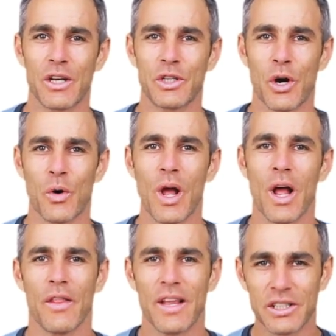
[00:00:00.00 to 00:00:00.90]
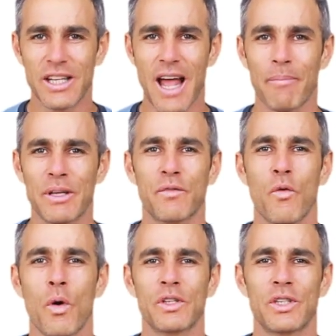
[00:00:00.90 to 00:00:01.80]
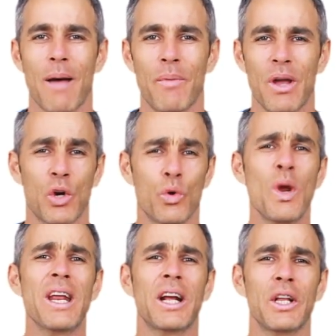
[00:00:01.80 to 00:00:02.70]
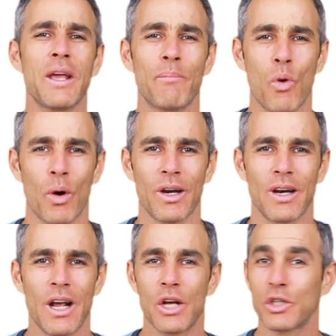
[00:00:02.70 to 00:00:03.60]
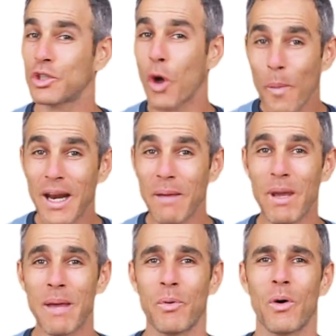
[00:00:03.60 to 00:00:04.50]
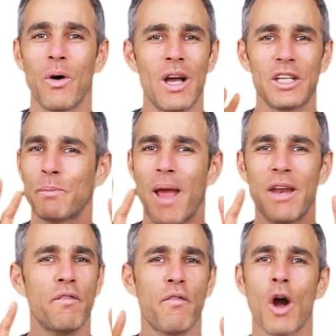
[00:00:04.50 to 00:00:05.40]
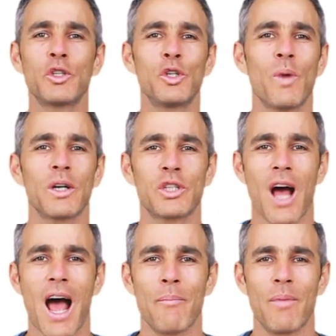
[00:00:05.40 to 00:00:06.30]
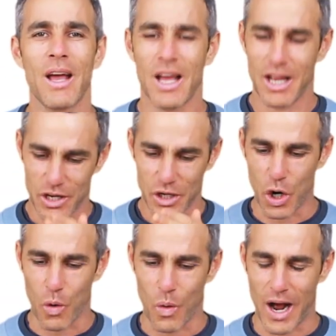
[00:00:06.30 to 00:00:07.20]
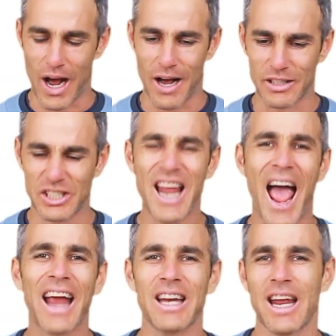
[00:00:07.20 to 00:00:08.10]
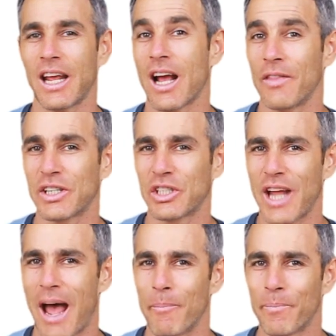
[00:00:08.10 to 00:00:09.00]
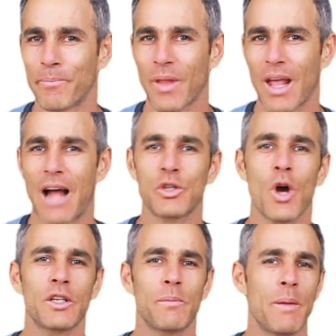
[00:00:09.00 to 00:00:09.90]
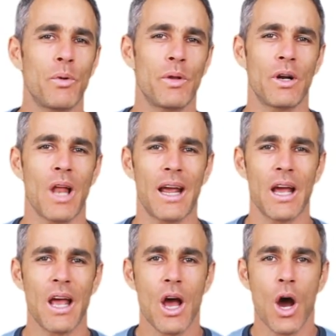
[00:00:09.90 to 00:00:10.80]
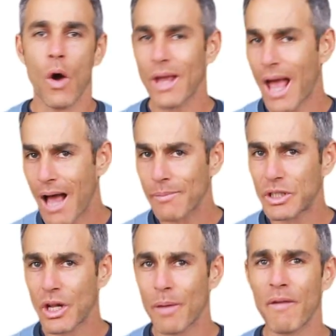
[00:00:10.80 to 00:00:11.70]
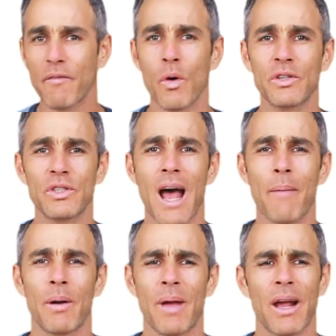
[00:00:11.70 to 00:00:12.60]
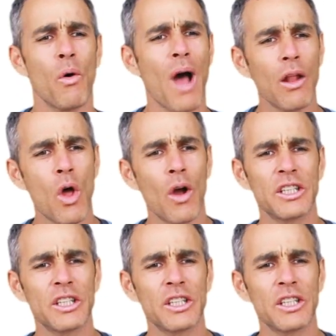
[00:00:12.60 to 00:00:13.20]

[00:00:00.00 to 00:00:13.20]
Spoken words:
So this step, this fourth step, critically important. So many people spend far too much time, you know, stagnating on this step. I'll talk to people. They're like, oh yeah, I'm still on my fourth step. And I'm like, oh, how long